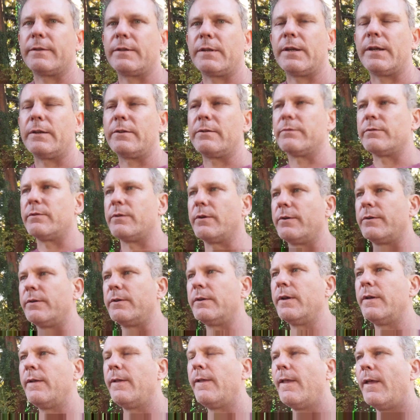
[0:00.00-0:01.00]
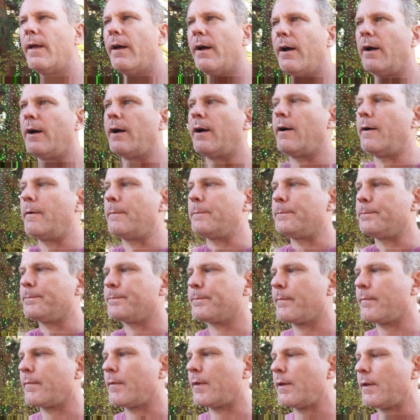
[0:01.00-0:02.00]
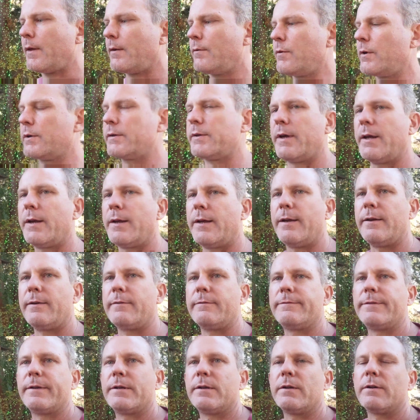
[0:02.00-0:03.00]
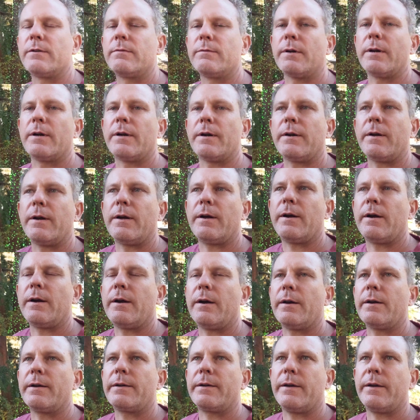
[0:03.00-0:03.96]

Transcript: at the edge of a road. Worked at a vineyard where a